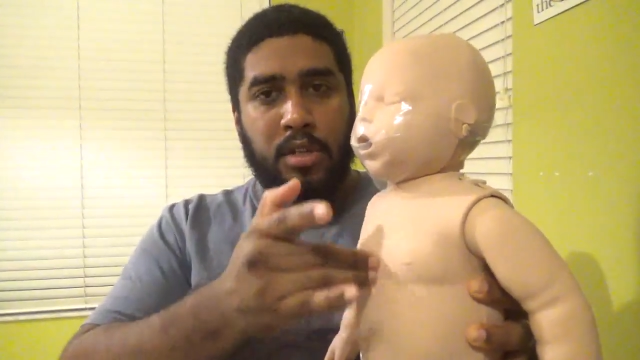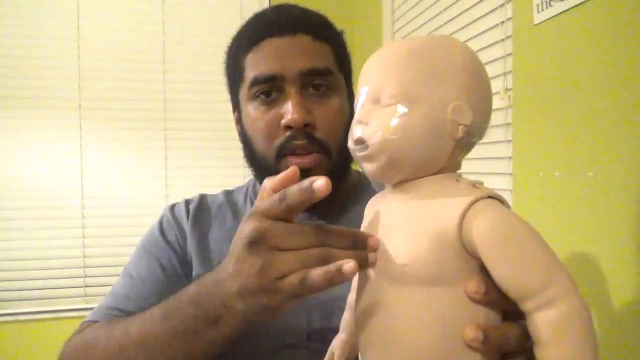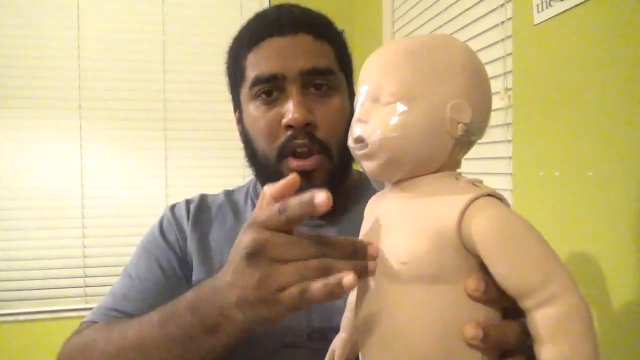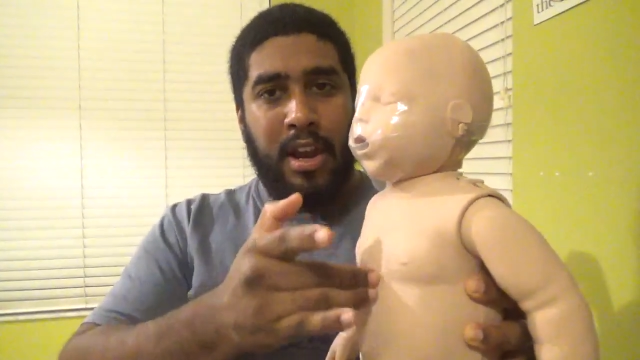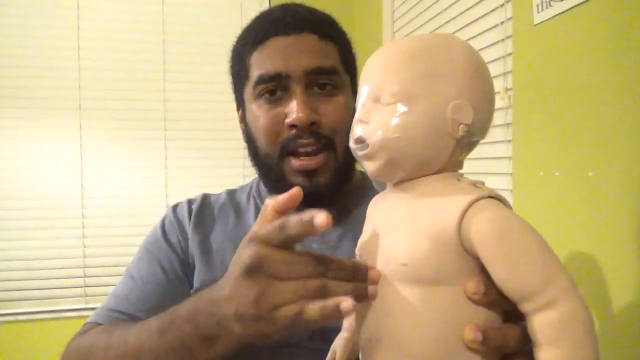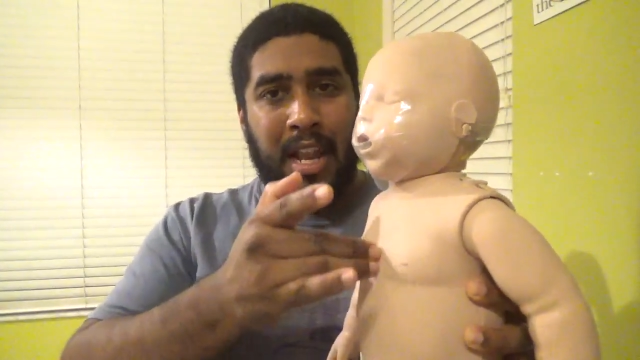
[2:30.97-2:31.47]
So
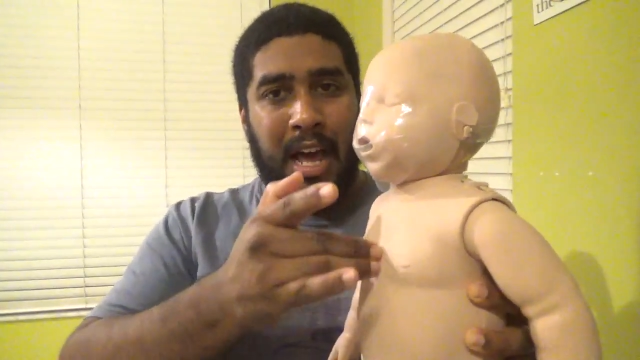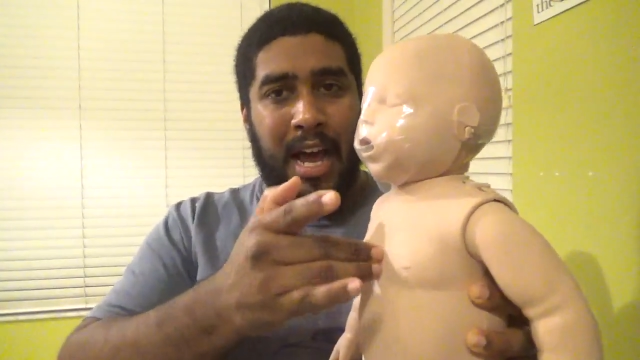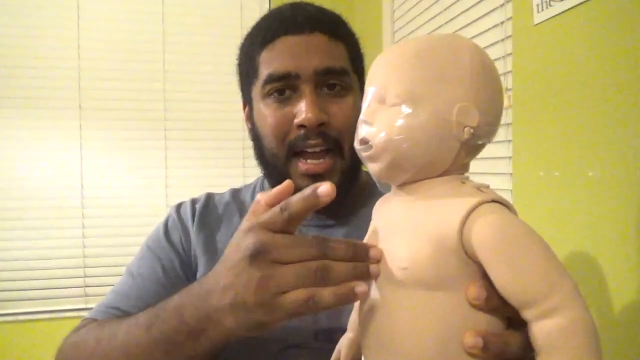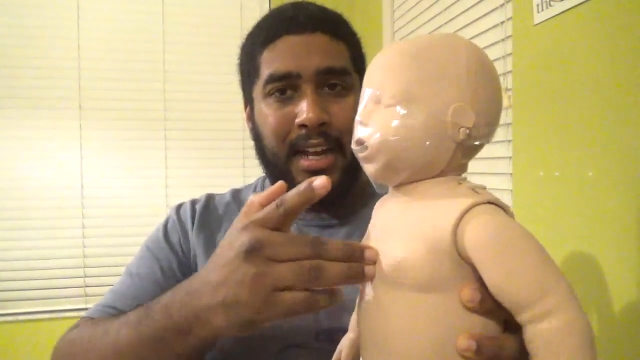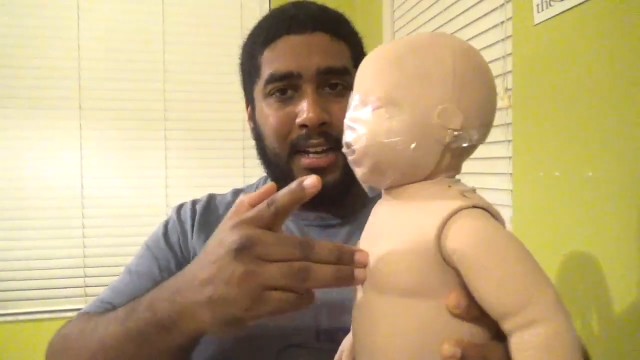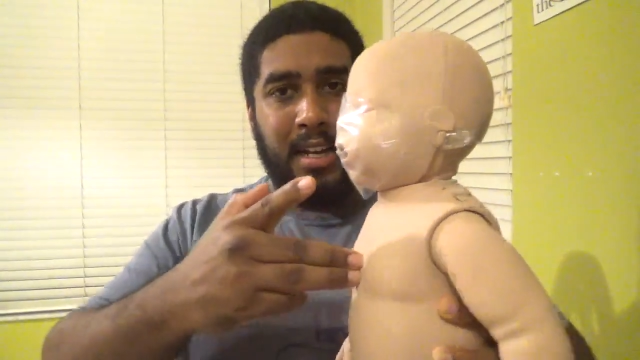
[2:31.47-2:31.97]
they're in
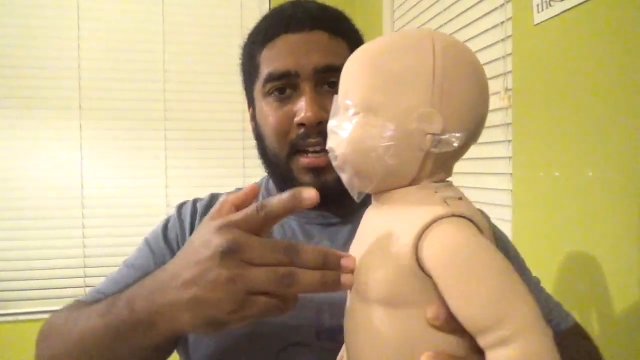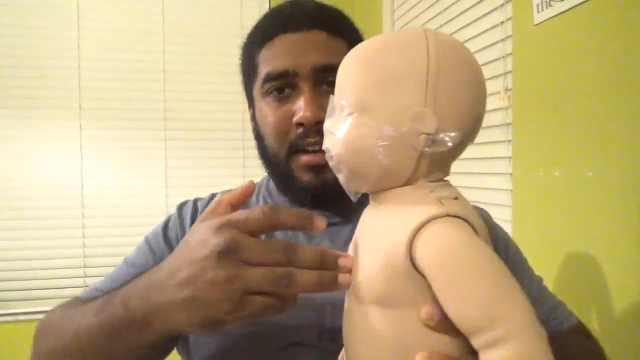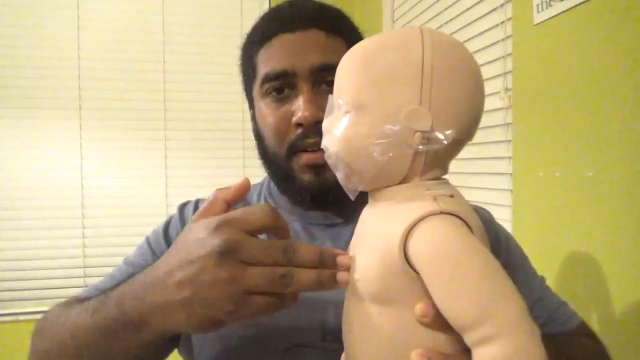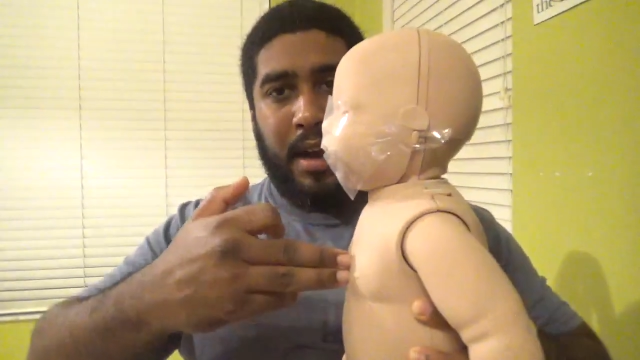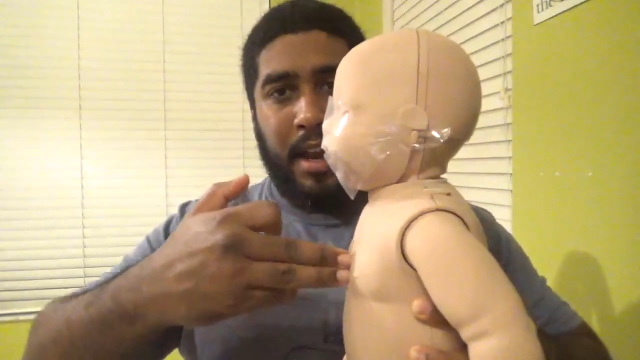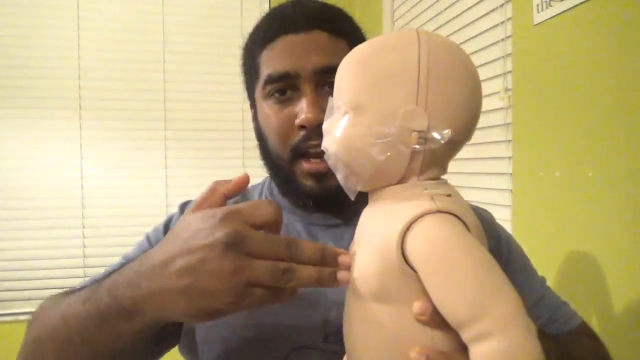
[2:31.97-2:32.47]
line,
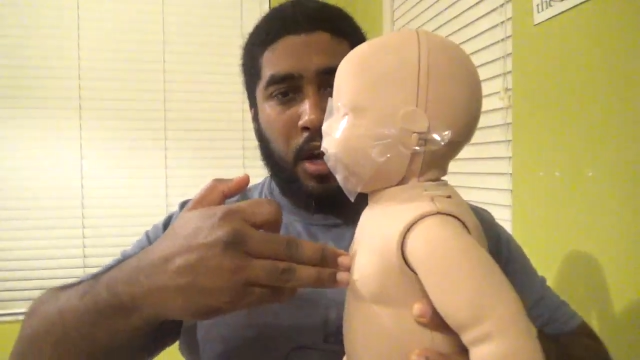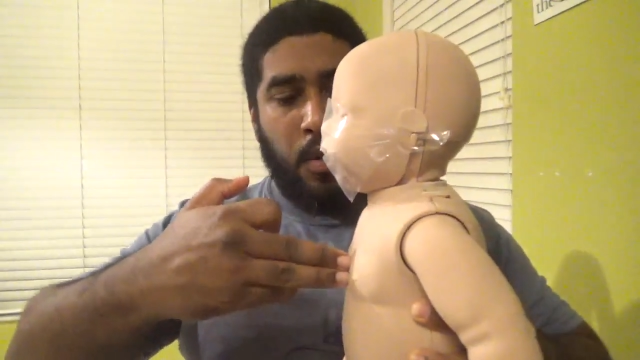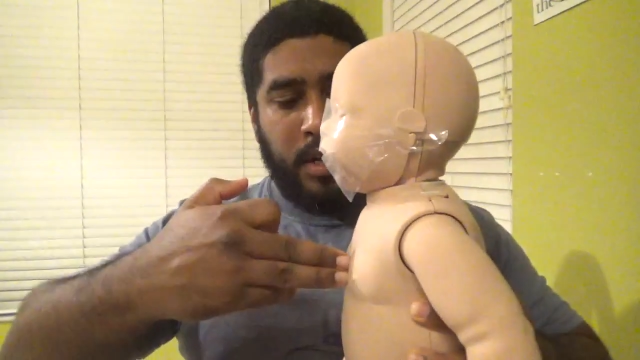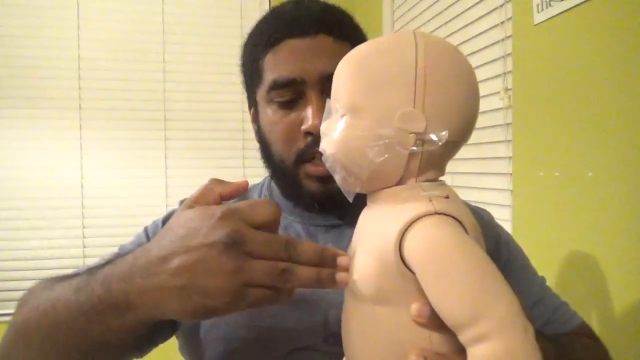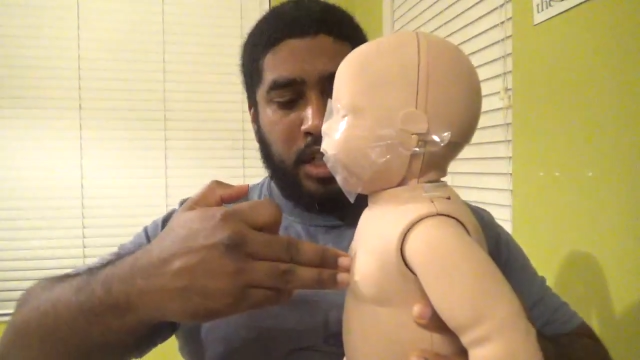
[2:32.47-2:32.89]
right? Going